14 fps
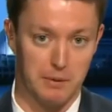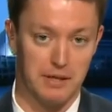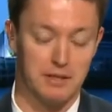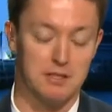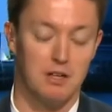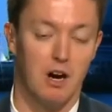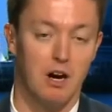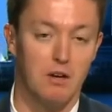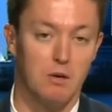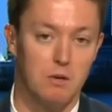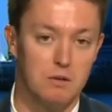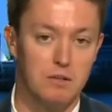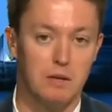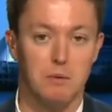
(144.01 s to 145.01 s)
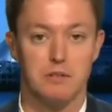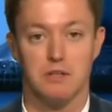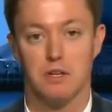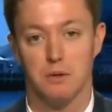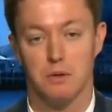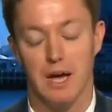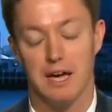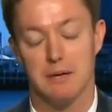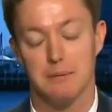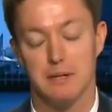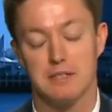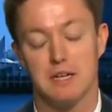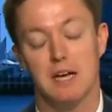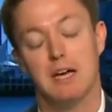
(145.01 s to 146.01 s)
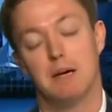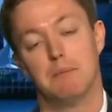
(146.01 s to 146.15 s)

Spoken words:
because not only was it unanimous,